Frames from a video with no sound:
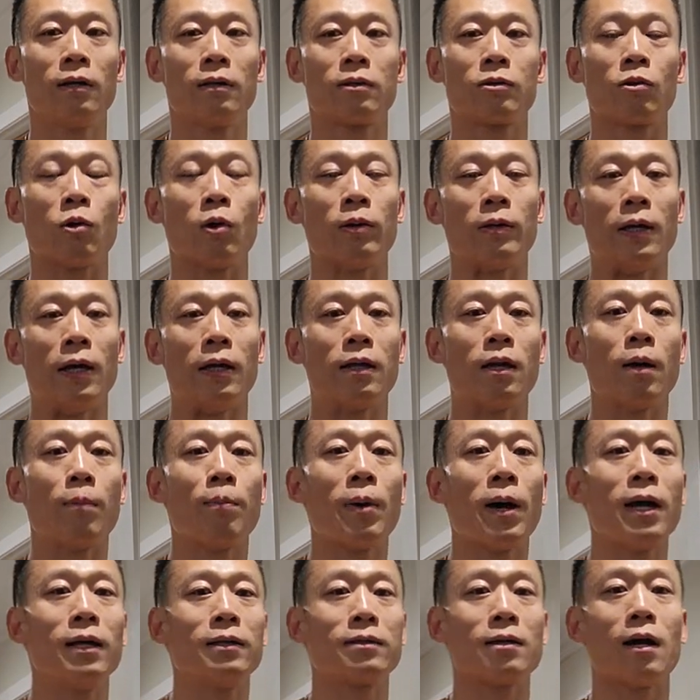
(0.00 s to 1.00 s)
So it
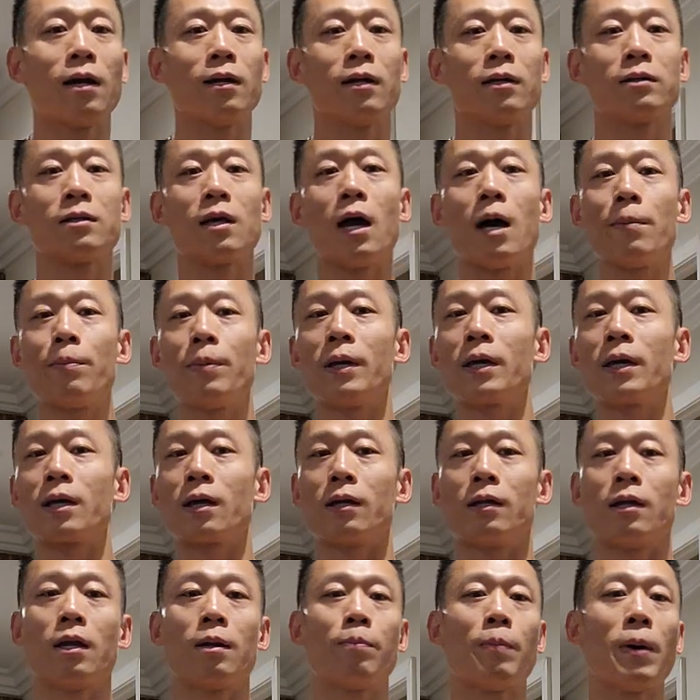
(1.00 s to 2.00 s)
depends on the topic,
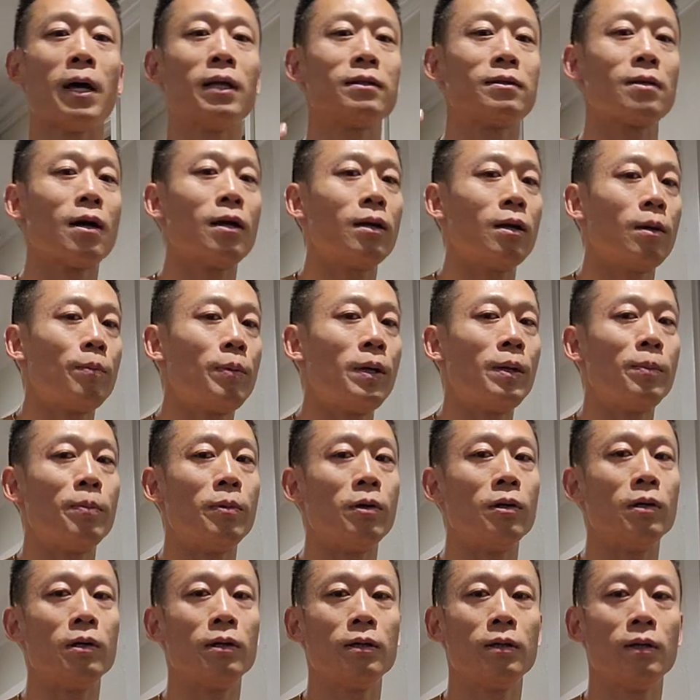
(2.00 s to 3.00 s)
it depends on the
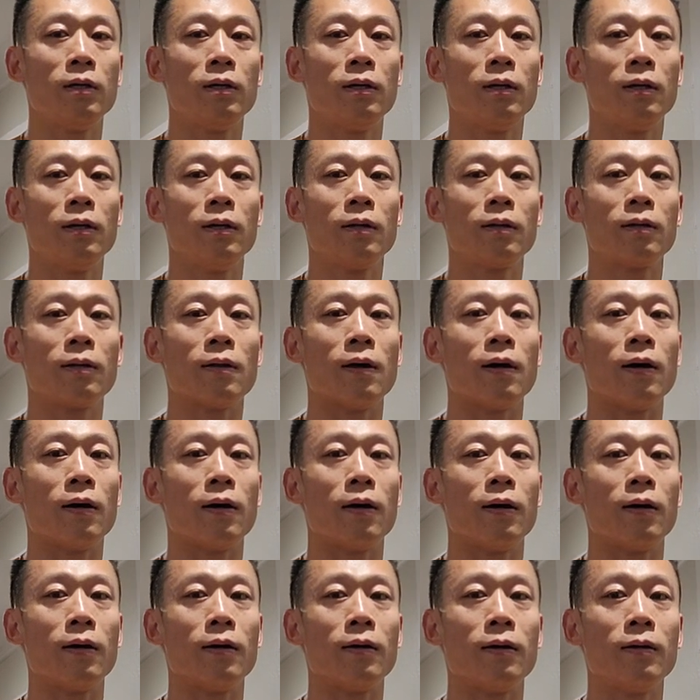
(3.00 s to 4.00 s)
people.
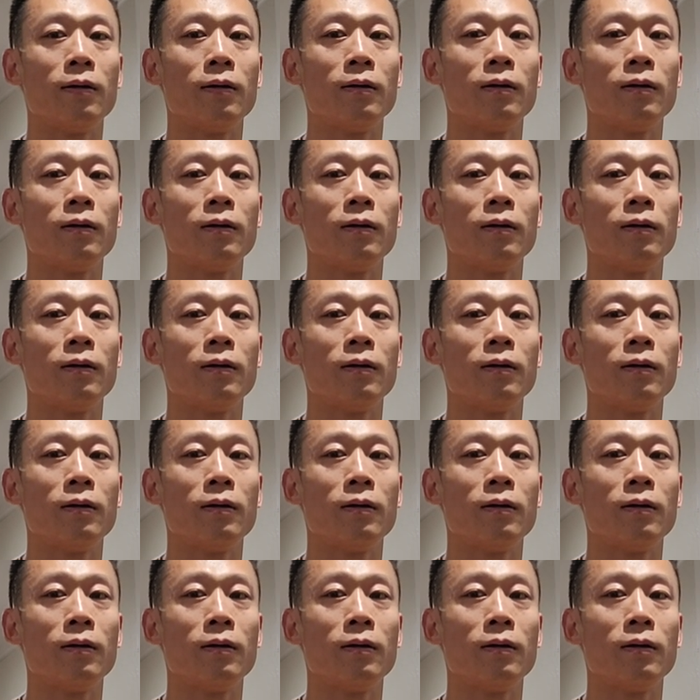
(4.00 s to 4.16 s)
That.